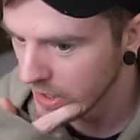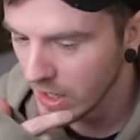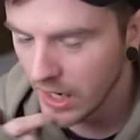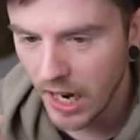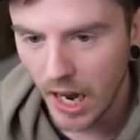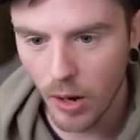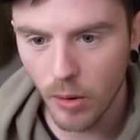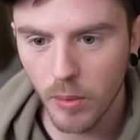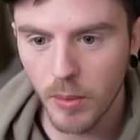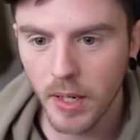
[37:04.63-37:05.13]

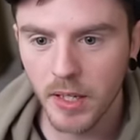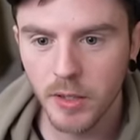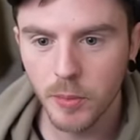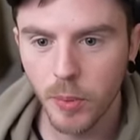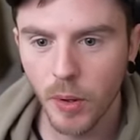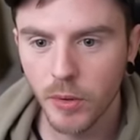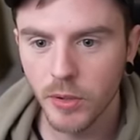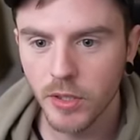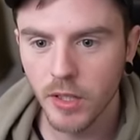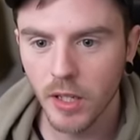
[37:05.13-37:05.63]
How am I
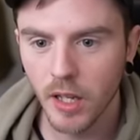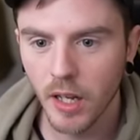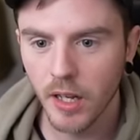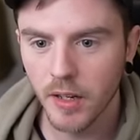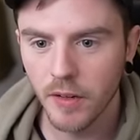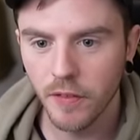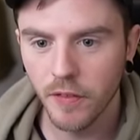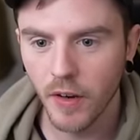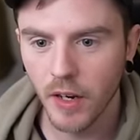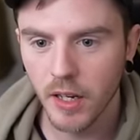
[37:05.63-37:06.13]
supposed to like
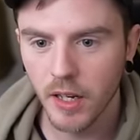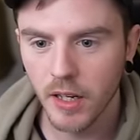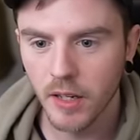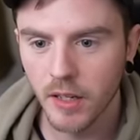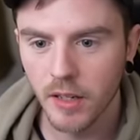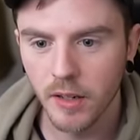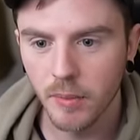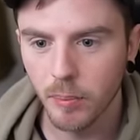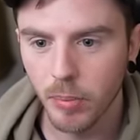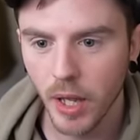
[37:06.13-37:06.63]

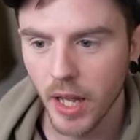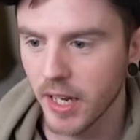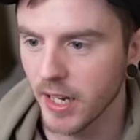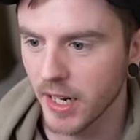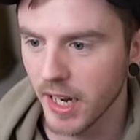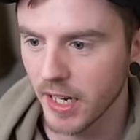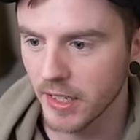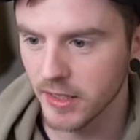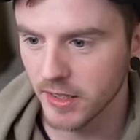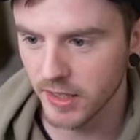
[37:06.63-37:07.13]
fucking play
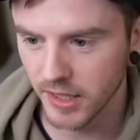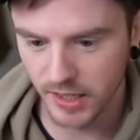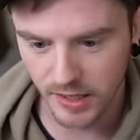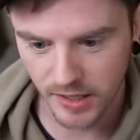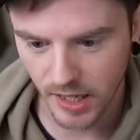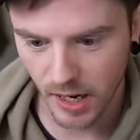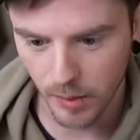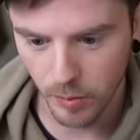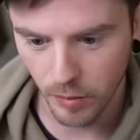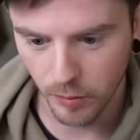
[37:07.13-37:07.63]
against these
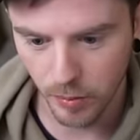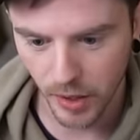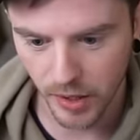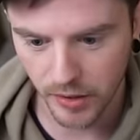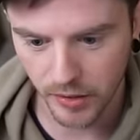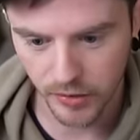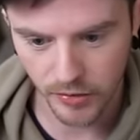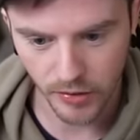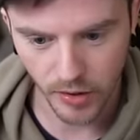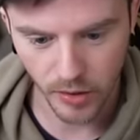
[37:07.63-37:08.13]
type of
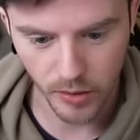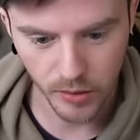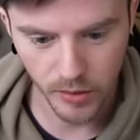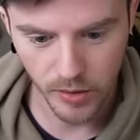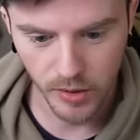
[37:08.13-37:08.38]
players though?